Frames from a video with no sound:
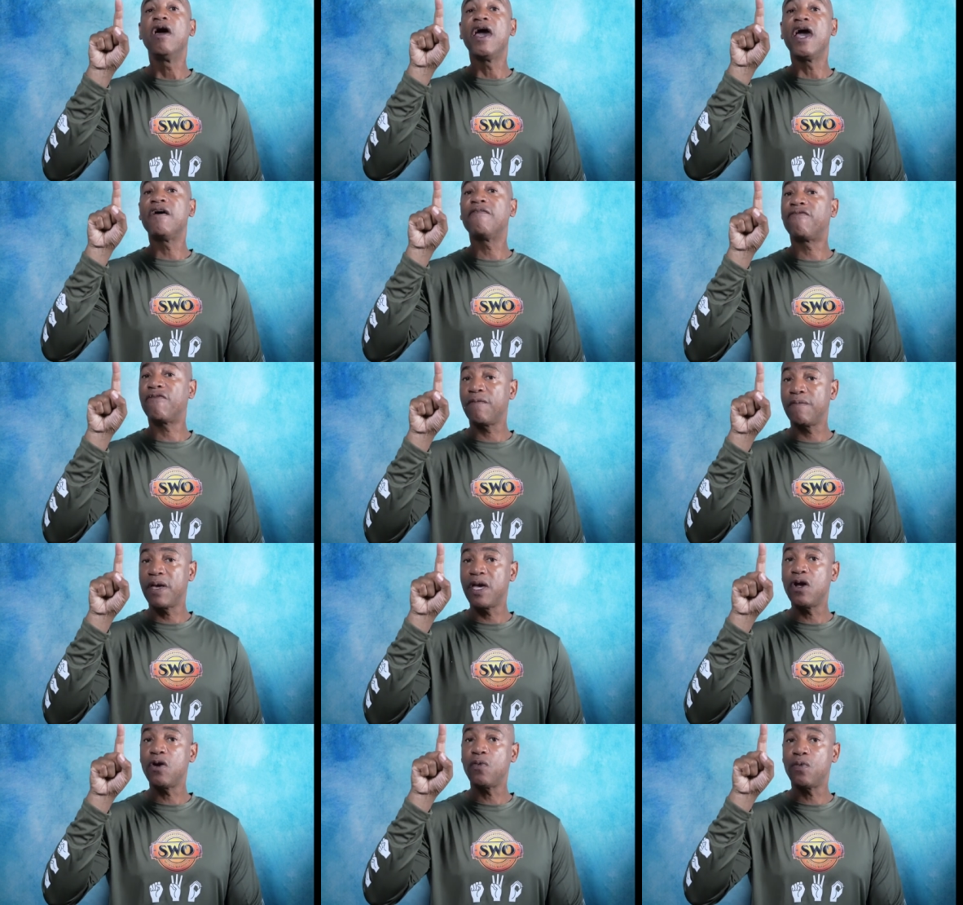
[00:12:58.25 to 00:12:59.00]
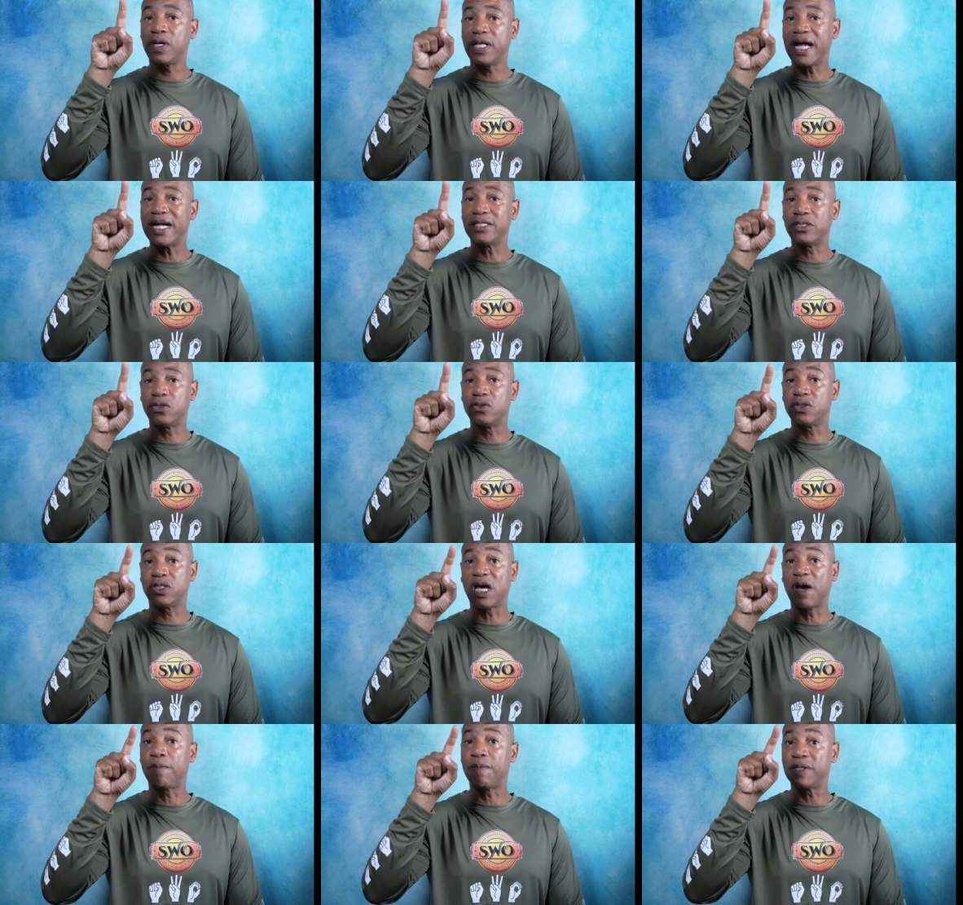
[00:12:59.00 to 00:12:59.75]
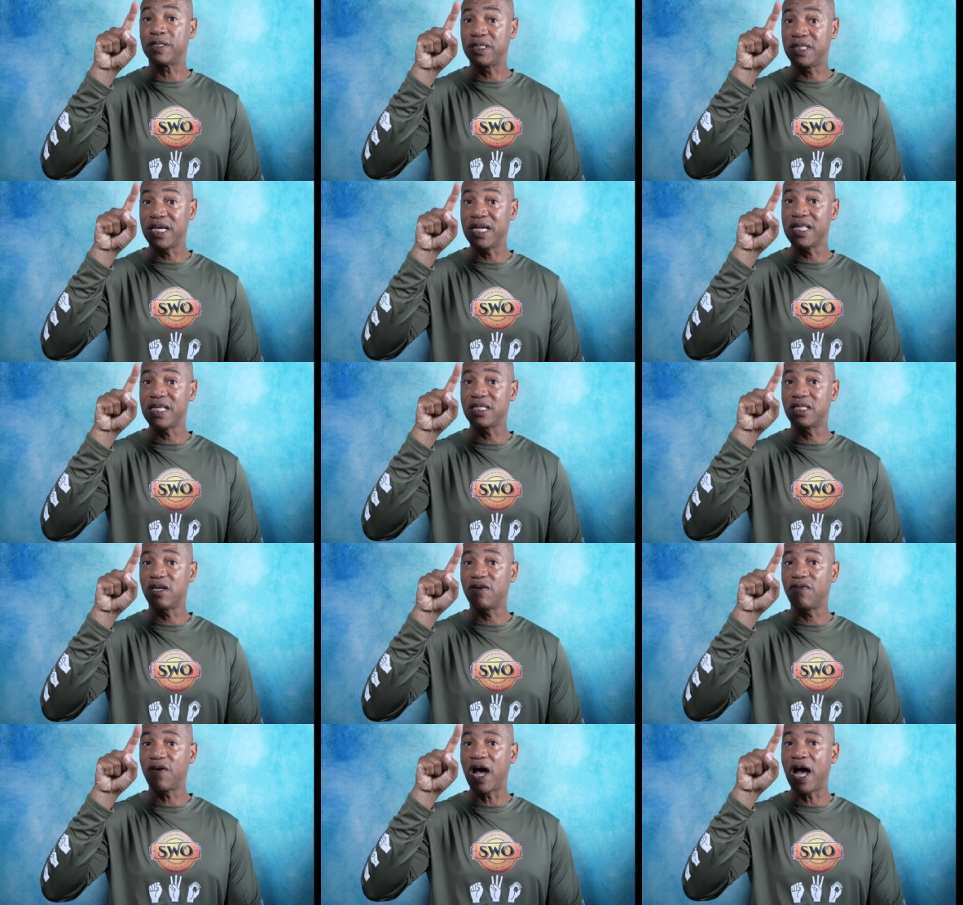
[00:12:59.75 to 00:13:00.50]
and from here what I do is I pretend
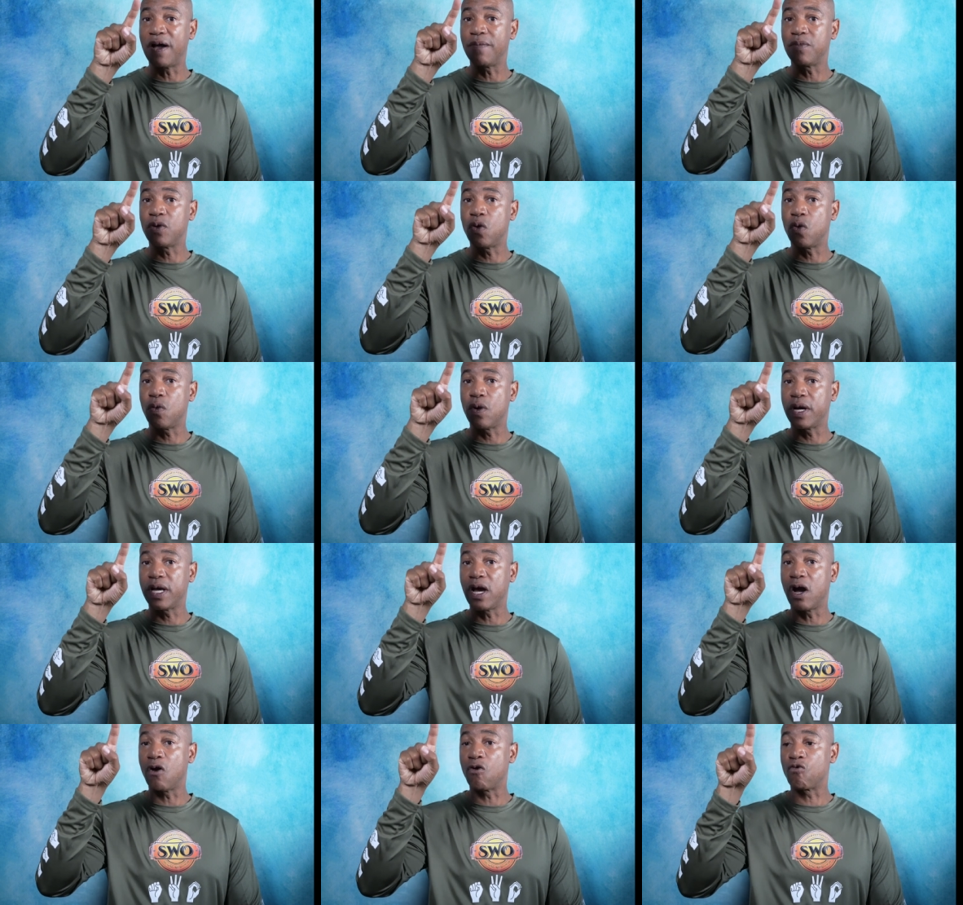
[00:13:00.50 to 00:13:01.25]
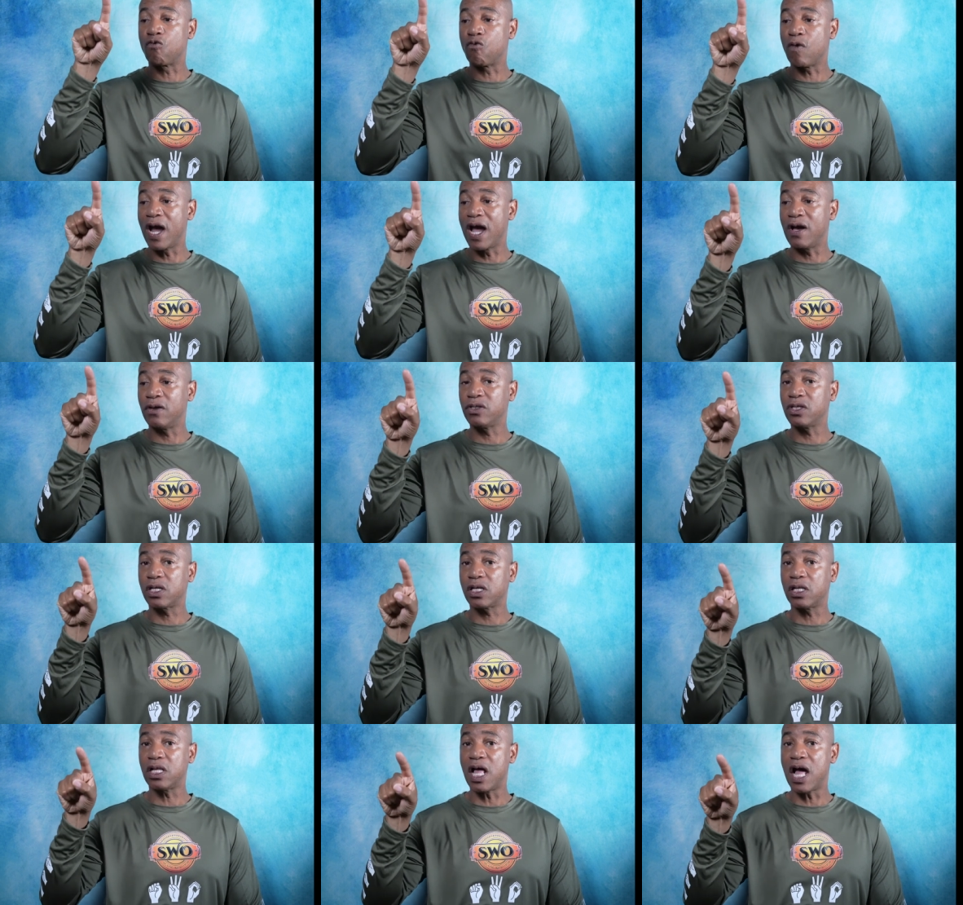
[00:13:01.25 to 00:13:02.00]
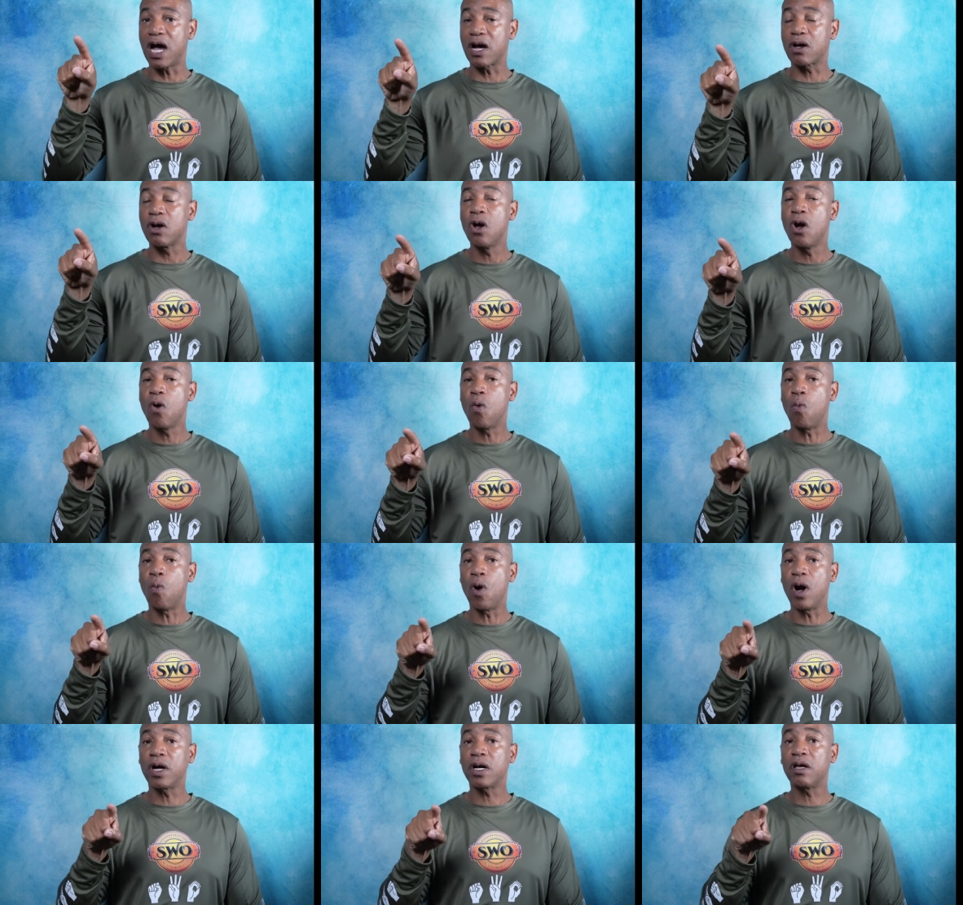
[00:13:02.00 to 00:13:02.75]
as if I'm going around the clock
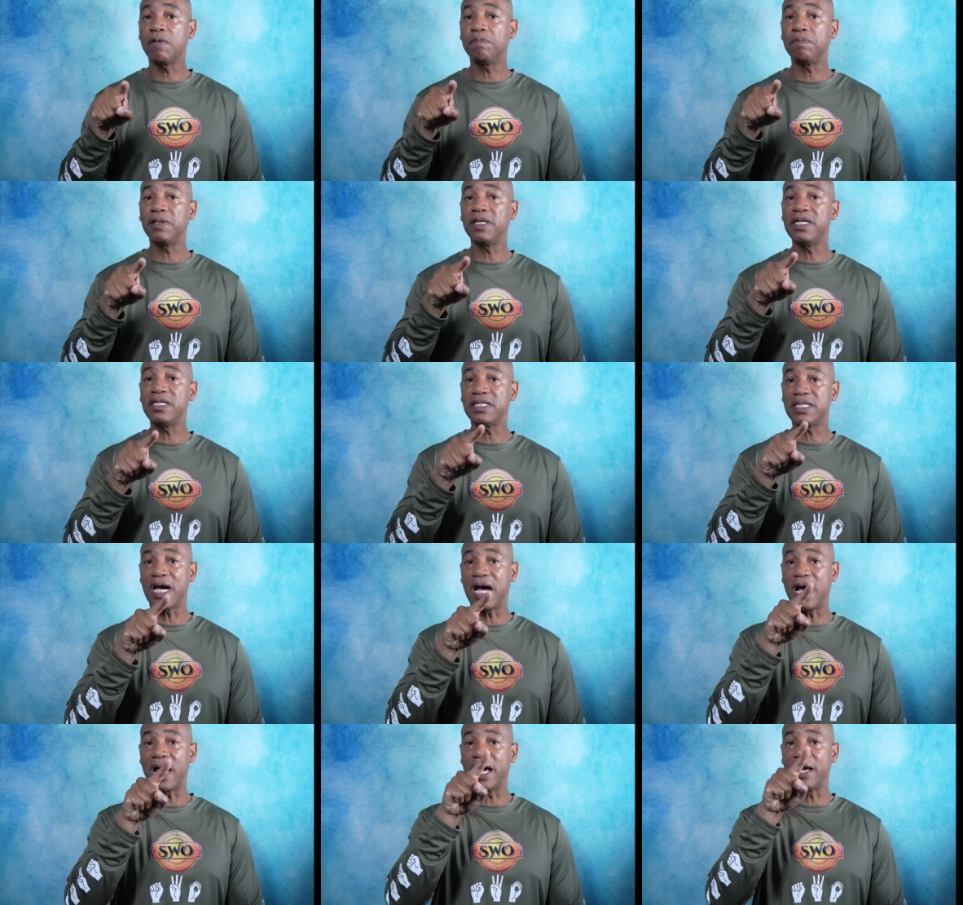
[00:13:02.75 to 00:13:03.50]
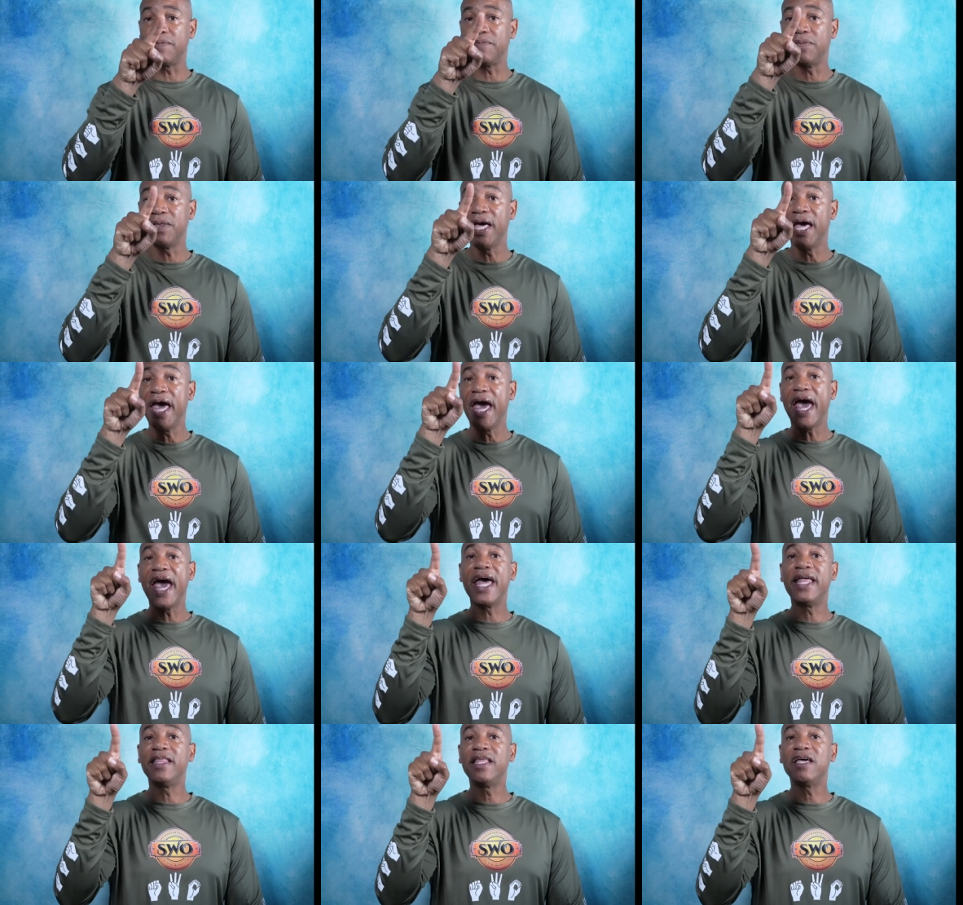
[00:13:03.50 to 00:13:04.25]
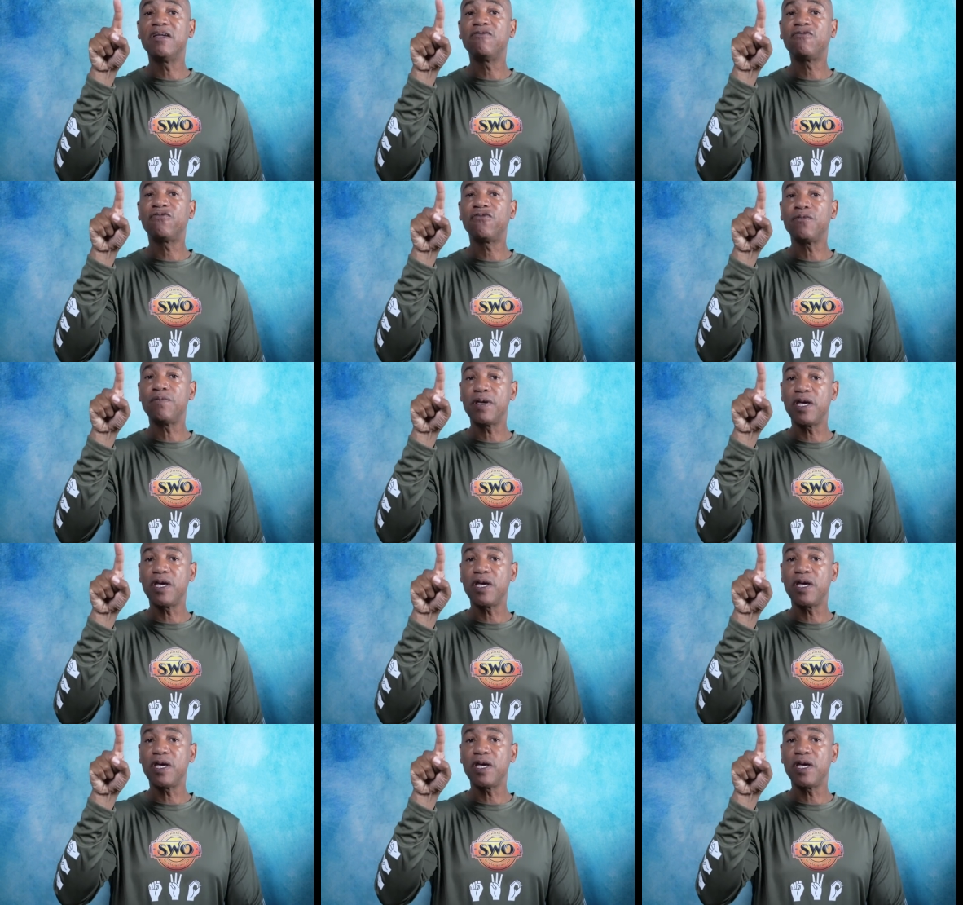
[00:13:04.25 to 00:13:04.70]
one complete time, and then from